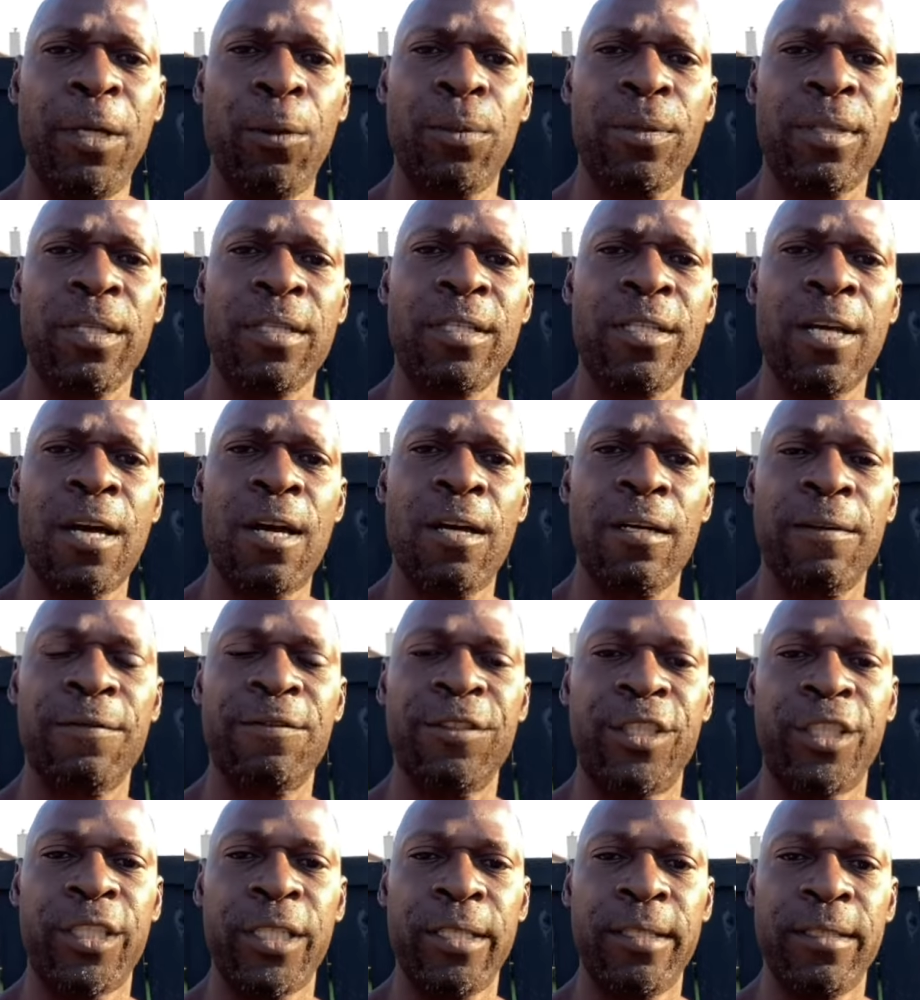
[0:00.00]
with the tongue of
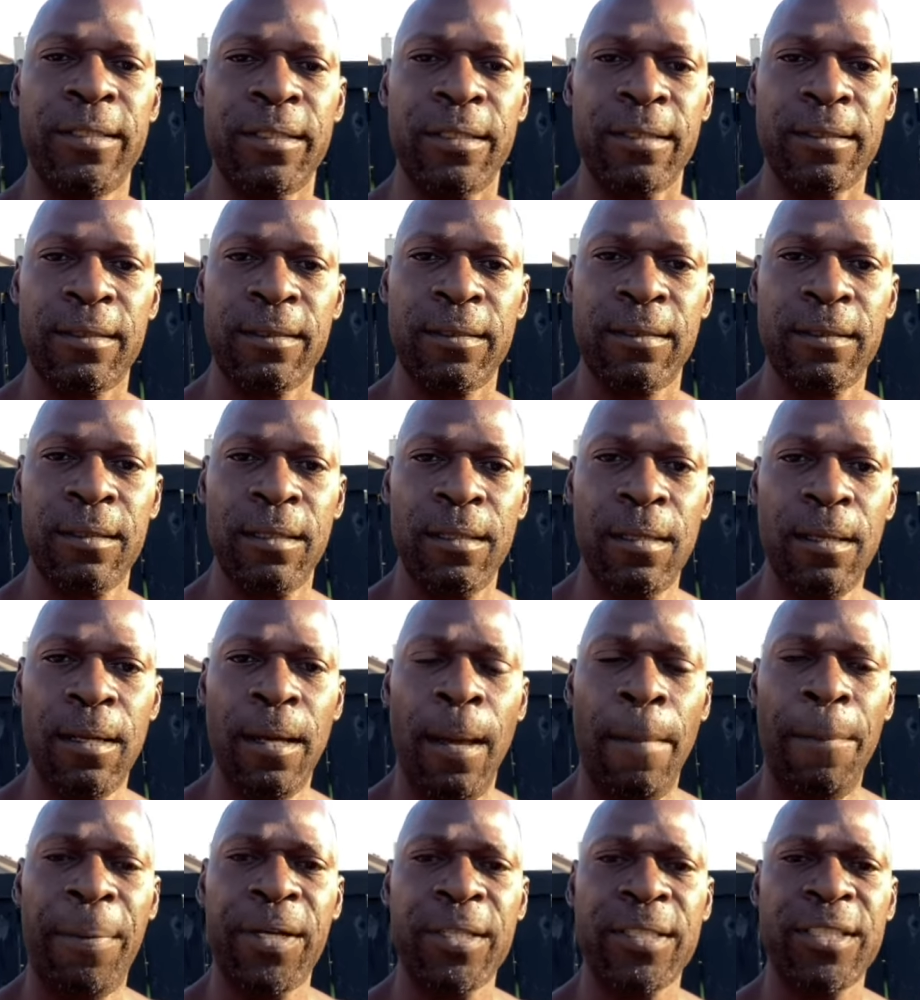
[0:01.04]
Jesus
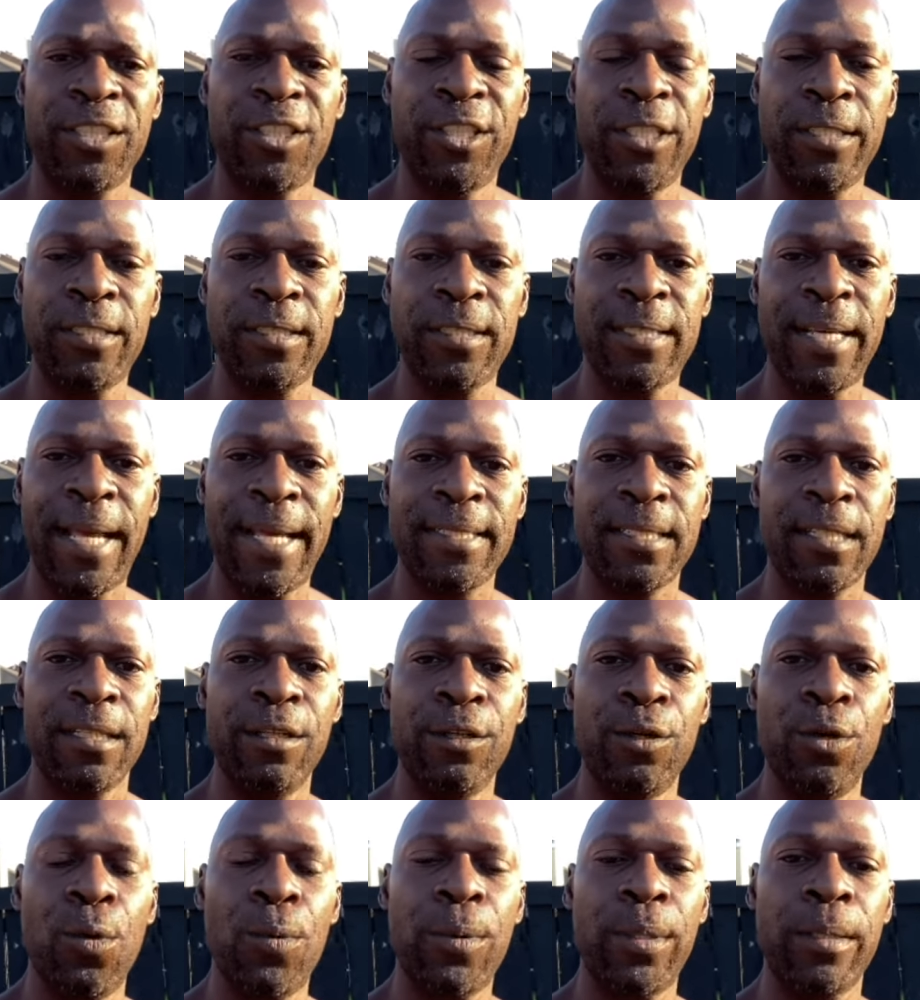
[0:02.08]
because Jesus has
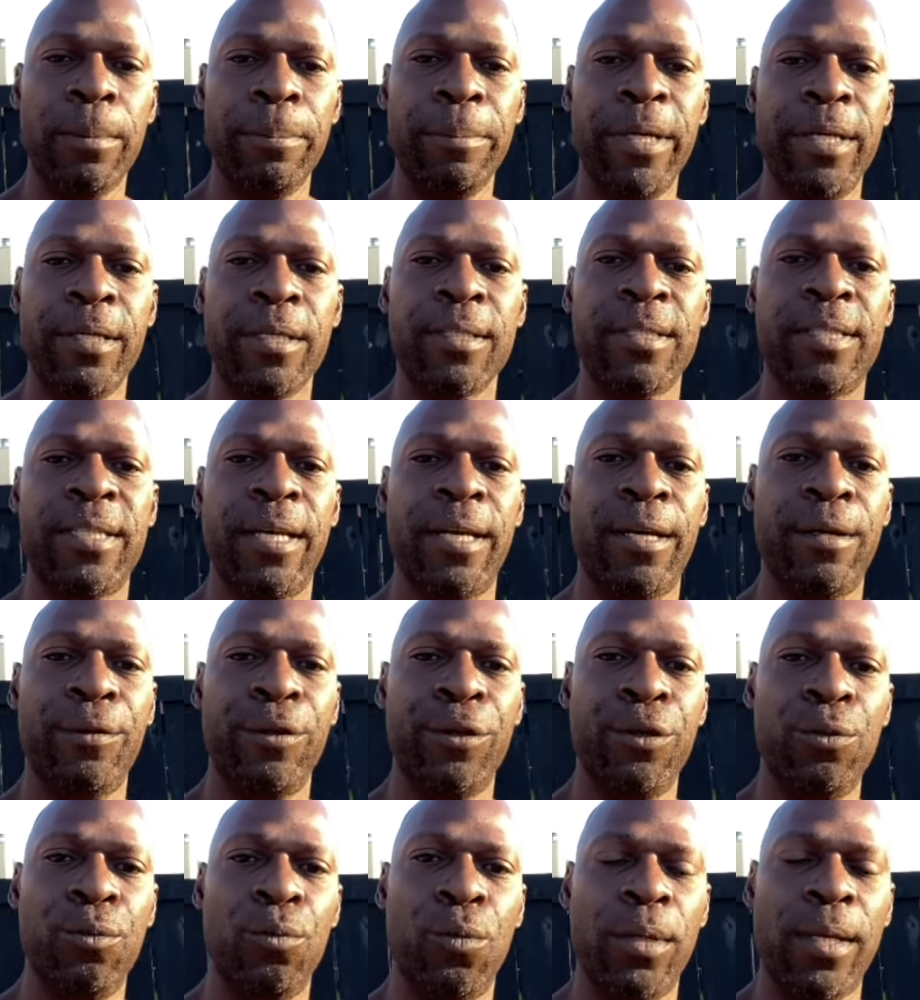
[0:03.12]
anointed me to tell
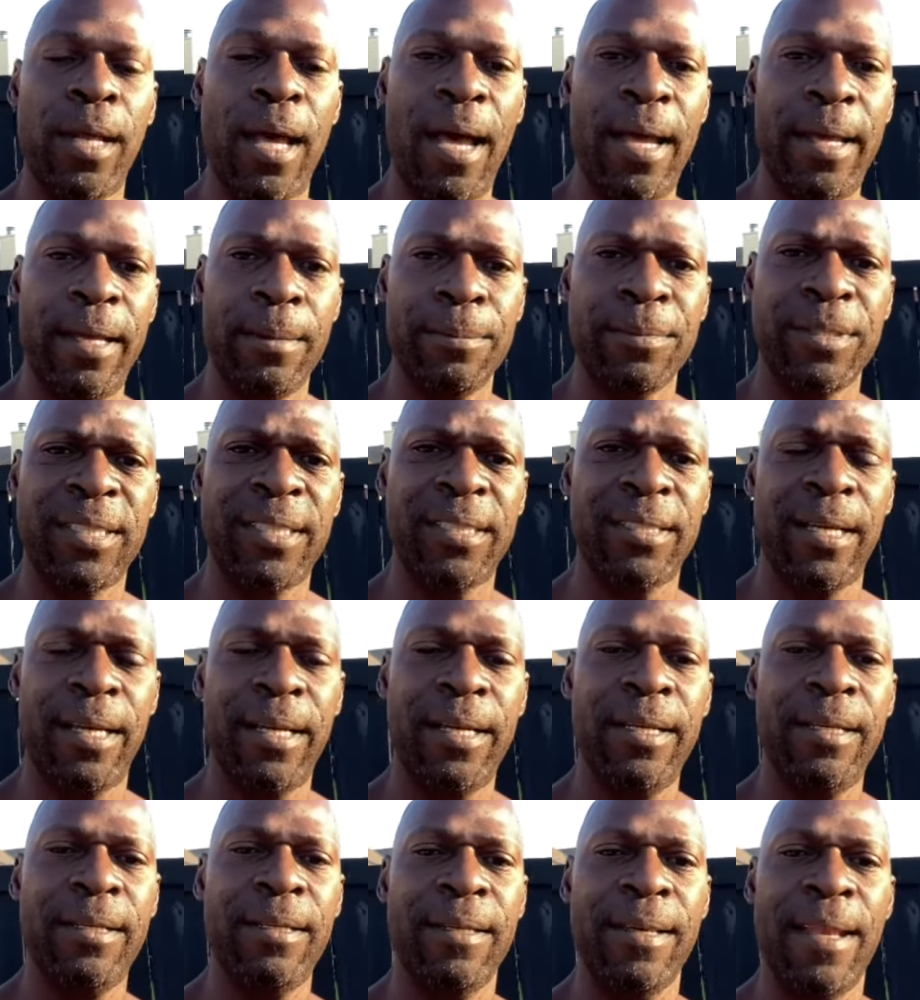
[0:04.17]
you what I am
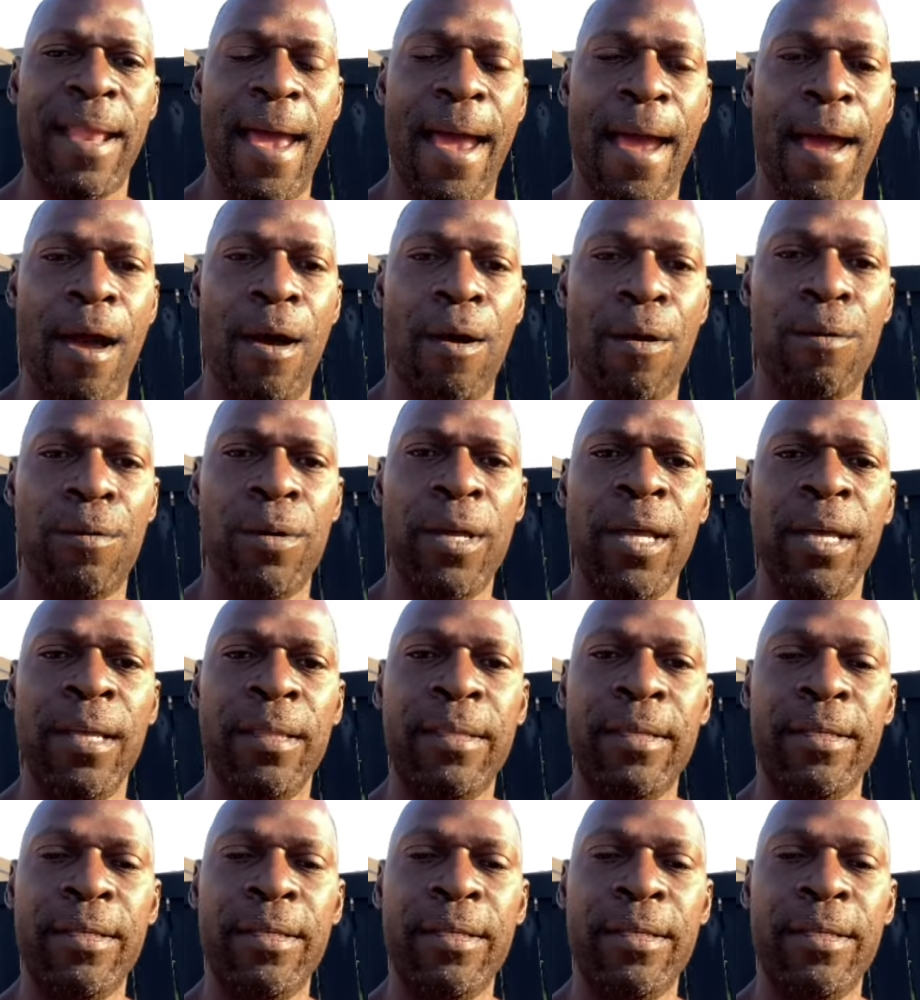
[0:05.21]
saying now.